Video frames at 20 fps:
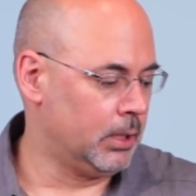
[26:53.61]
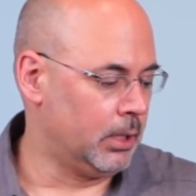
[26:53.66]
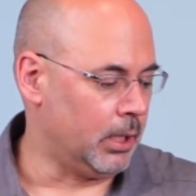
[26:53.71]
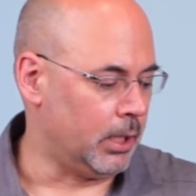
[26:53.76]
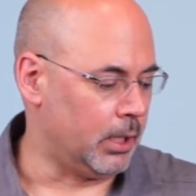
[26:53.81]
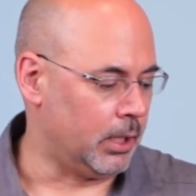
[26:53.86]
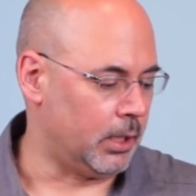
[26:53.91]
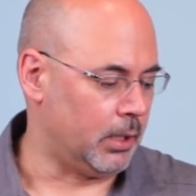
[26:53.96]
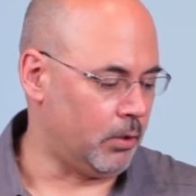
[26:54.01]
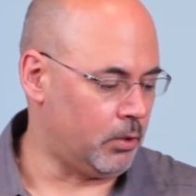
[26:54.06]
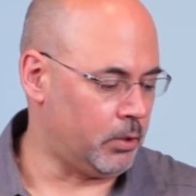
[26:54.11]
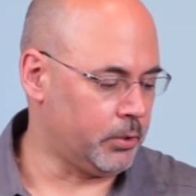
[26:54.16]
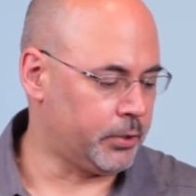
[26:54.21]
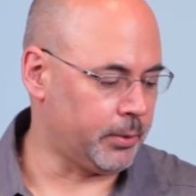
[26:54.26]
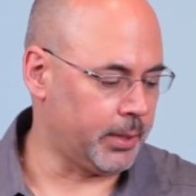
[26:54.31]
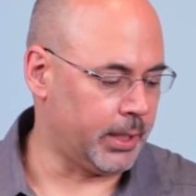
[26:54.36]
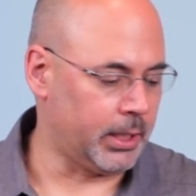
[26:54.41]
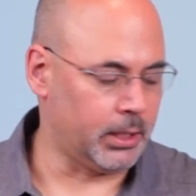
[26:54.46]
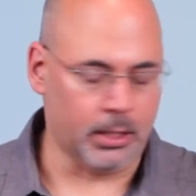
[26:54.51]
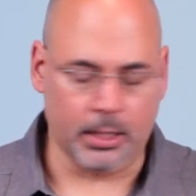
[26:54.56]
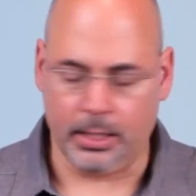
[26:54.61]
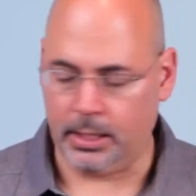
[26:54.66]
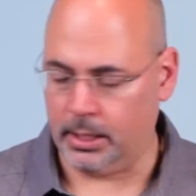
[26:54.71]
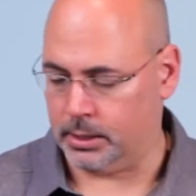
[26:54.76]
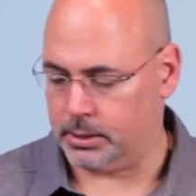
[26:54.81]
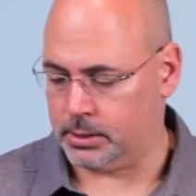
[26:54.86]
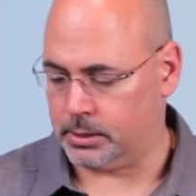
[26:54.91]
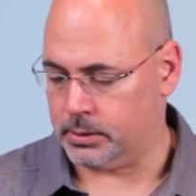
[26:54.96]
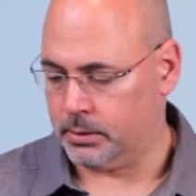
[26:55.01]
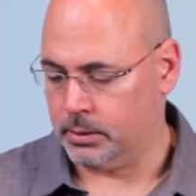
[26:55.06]
all-terrain
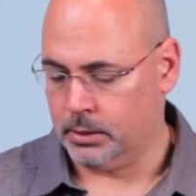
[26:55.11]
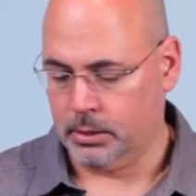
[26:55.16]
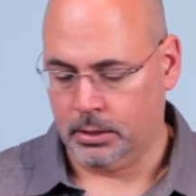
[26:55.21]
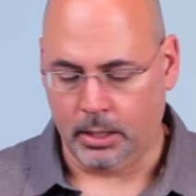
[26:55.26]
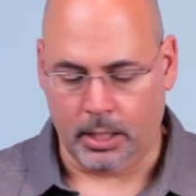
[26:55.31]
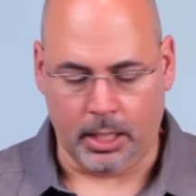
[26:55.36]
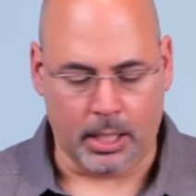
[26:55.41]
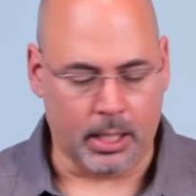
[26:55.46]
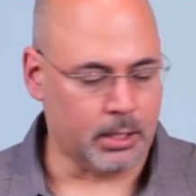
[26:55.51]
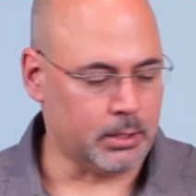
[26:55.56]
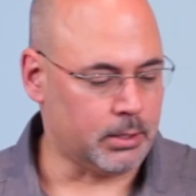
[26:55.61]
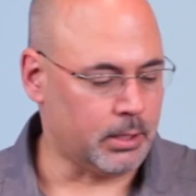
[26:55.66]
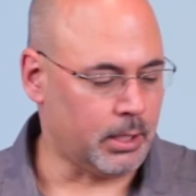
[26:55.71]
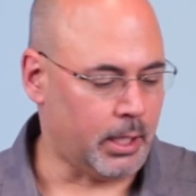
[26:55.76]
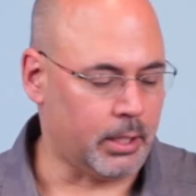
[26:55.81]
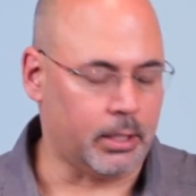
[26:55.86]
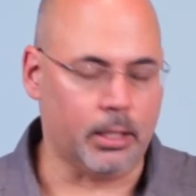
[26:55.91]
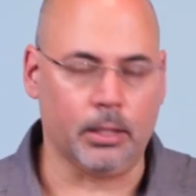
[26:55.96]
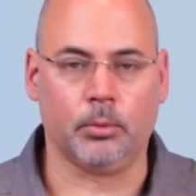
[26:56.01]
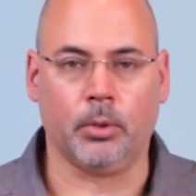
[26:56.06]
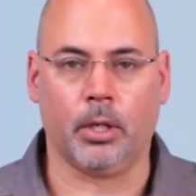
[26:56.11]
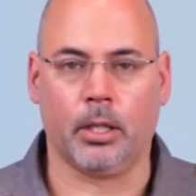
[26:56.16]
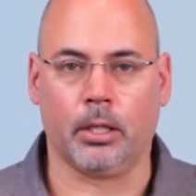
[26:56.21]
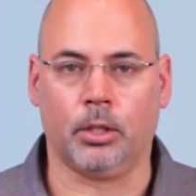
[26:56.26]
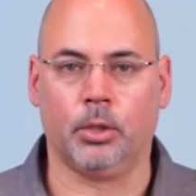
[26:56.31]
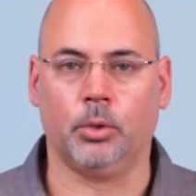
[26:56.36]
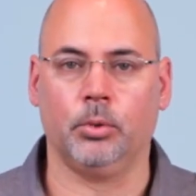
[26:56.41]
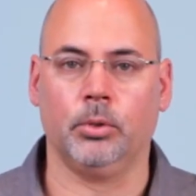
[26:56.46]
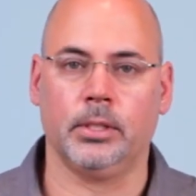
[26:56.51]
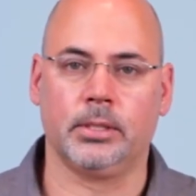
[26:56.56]
legs, and I think one of the
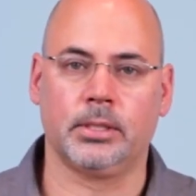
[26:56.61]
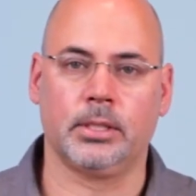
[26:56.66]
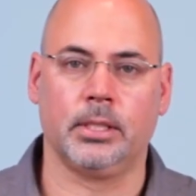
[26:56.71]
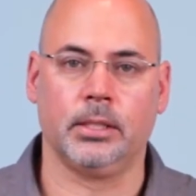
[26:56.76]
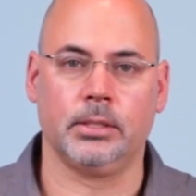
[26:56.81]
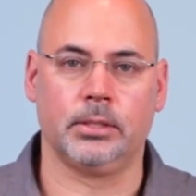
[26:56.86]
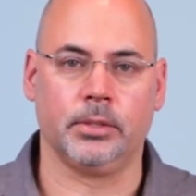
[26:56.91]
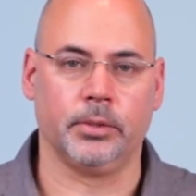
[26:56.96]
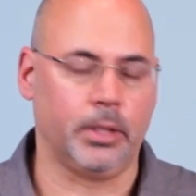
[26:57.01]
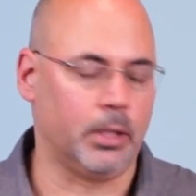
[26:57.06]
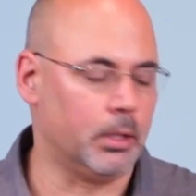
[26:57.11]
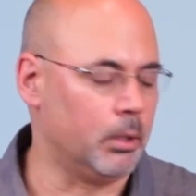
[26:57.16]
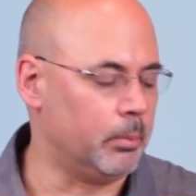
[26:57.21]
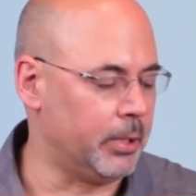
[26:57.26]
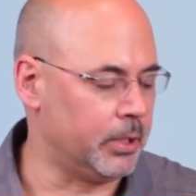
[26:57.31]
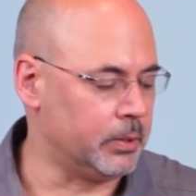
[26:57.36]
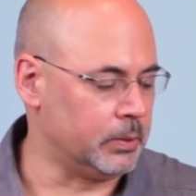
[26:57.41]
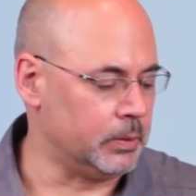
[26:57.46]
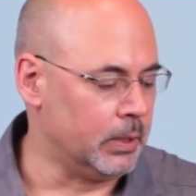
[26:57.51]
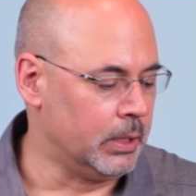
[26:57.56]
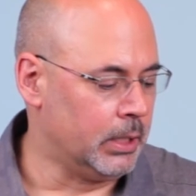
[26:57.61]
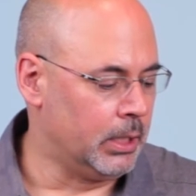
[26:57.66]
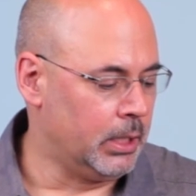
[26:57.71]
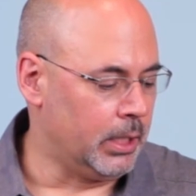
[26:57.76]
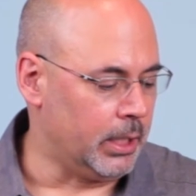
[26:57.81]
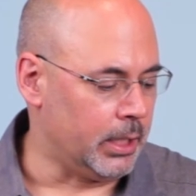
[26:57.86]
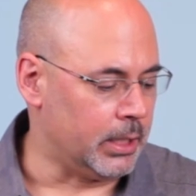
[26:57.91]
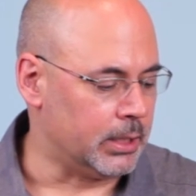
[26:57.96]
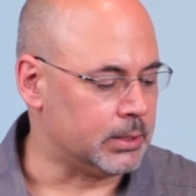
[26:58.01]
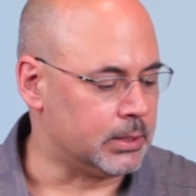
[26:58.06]
coolest things you'll hear about
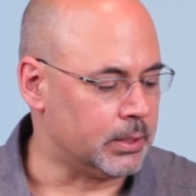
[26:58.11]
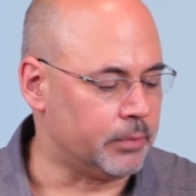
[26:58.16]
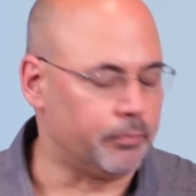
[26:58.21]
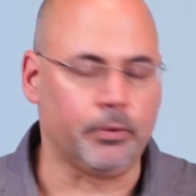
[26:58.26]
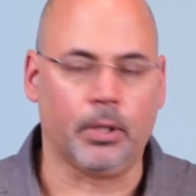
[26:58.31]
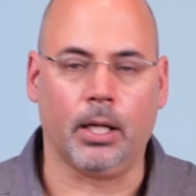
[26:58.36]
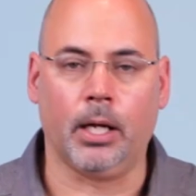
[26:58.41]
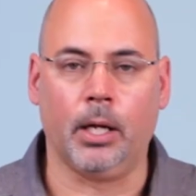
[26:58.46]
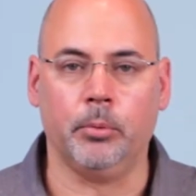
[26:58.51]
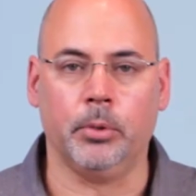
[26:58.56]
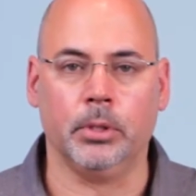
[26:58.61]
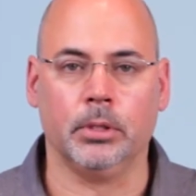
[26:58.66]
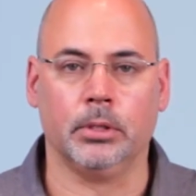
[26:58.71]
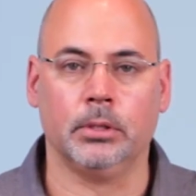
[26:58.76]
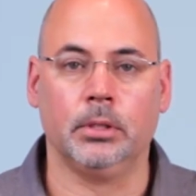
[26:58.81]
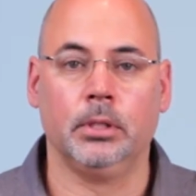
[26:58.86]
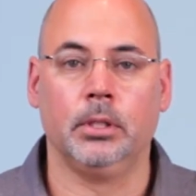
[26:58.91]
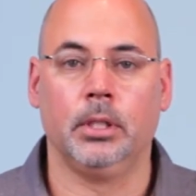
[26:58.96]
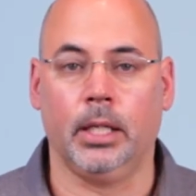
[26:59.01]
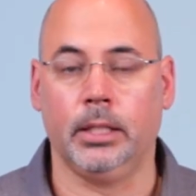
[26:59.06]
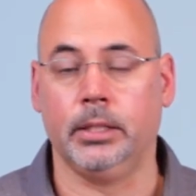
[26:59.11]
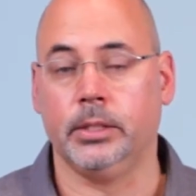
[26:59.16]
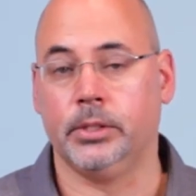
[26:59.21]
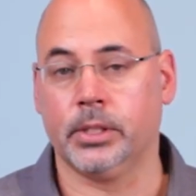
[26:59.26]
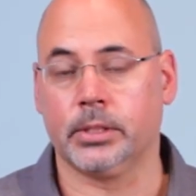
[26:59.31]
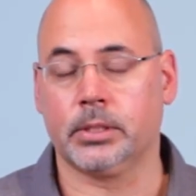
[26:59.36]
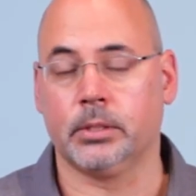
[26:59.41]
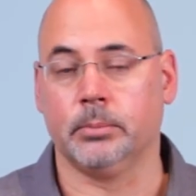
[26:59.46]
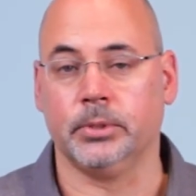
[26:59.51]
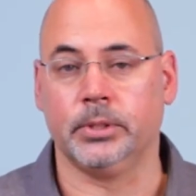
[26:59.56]
is the flywheel and the
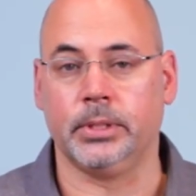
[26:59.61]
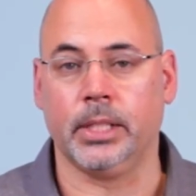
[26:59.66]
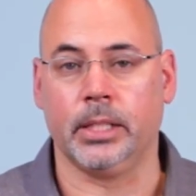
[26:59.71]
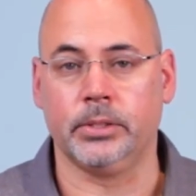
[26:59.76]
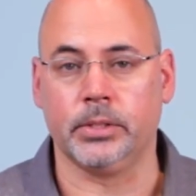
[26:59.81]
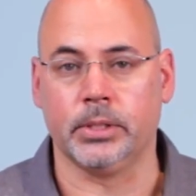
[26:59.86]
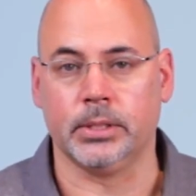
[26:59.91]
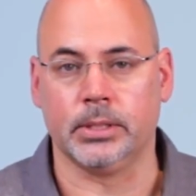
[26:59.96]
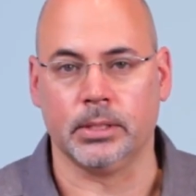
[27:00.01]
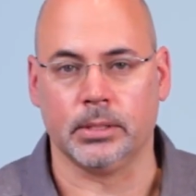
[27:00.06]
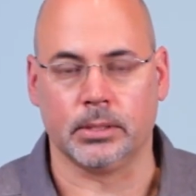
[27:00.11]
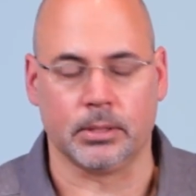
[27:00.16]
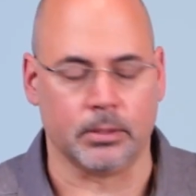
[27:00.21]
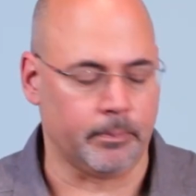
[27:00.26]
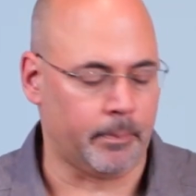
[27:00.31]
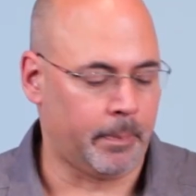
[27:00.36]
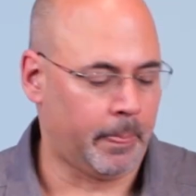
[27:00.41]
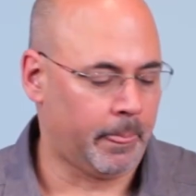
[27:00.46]
adjustable tension system.